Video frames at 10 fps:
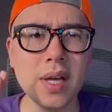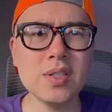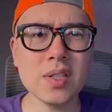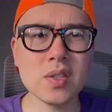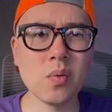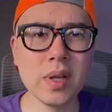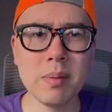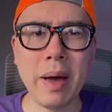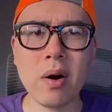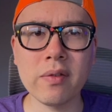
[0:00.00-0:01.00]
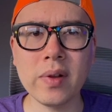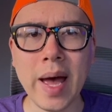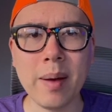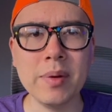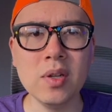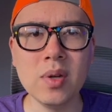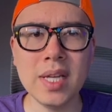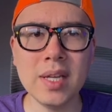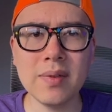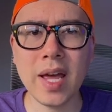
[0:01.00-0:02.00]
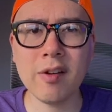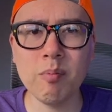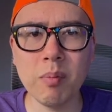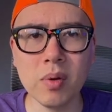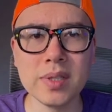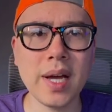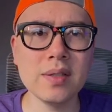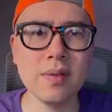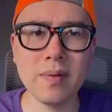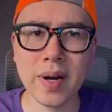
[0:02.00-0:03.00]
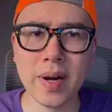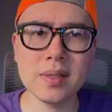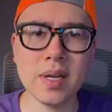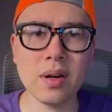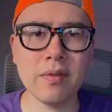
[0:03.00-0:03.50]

It's just a really powerful app, and you can even have multi devices here